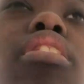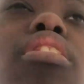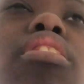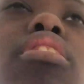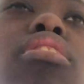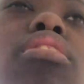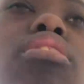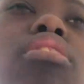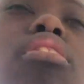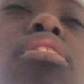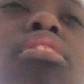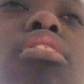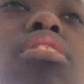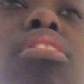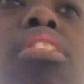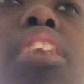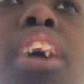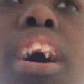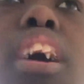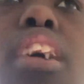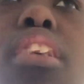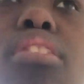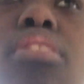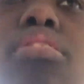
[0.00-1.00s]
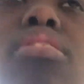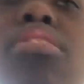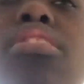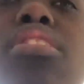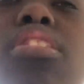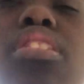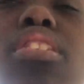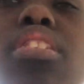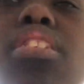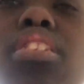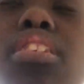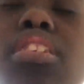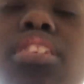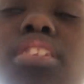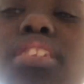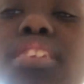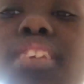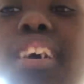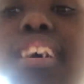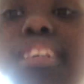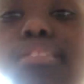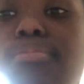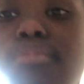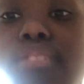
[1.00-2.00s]
it's so loud.
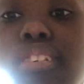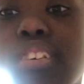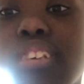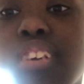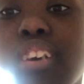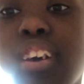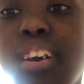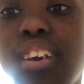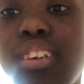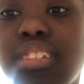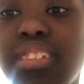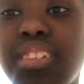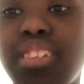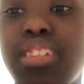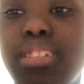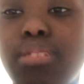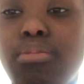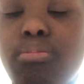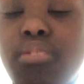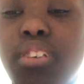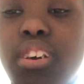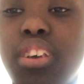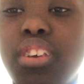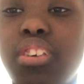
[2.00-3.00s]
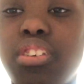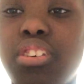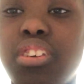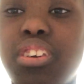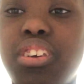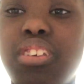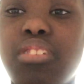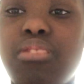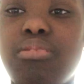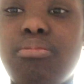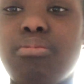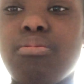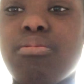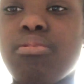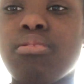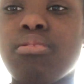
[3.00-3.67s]
That's my cousin's watching